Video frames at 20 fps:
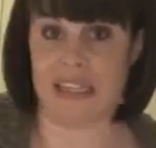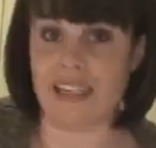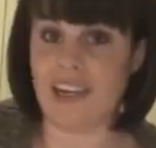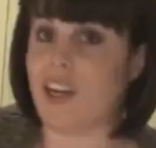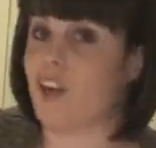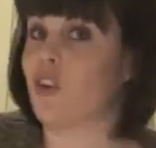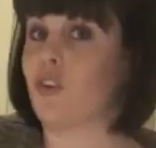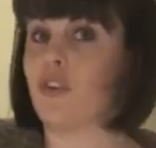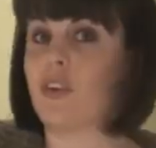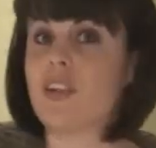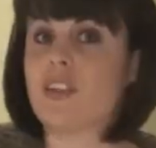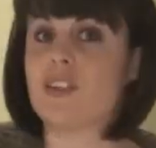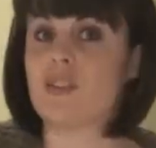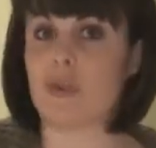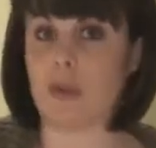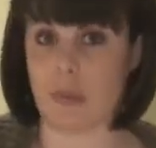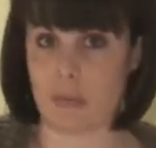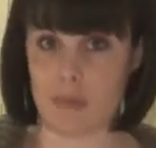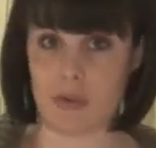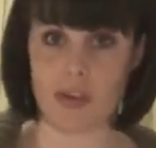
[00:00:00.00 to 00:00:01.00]
really hungry,
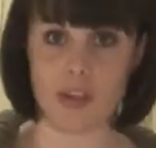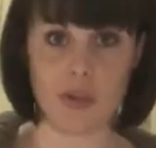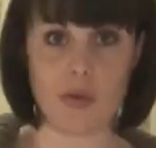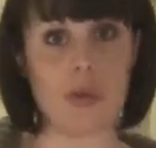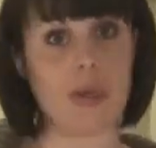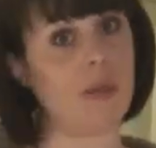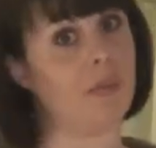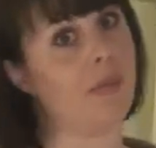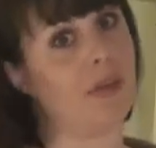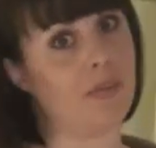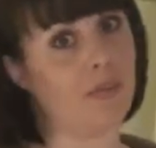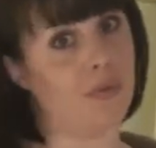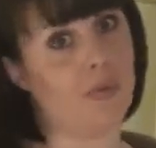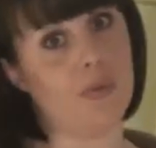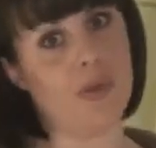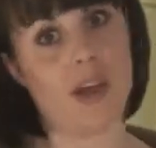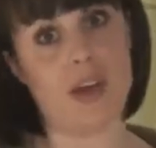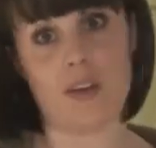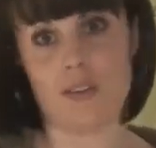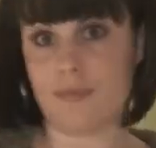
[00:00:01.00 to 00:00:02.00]
so I'm gonna go eat my
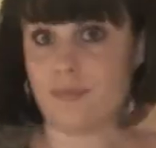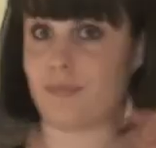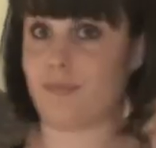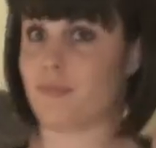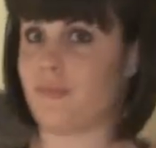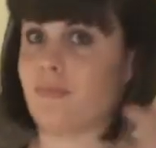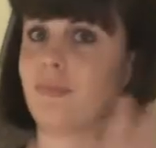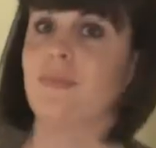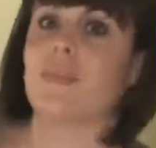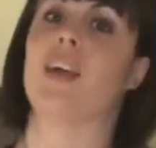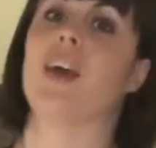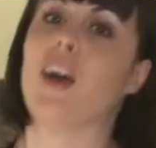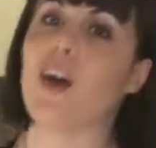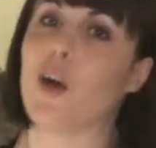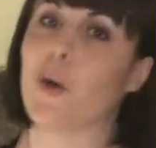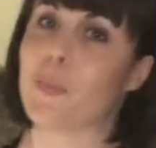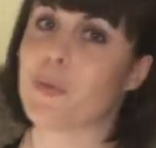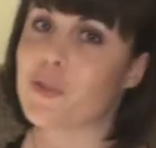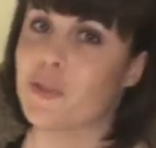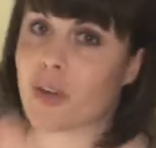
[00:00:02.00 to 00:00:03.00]
food now.
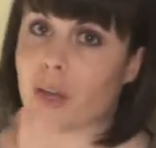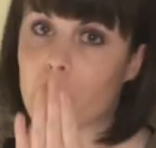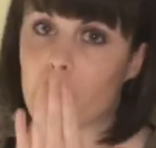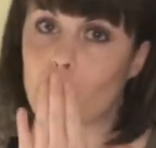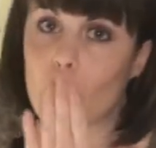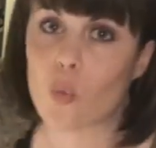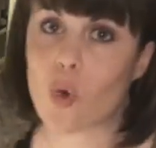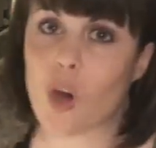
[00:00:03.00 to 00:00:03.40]
Hope you enjoy.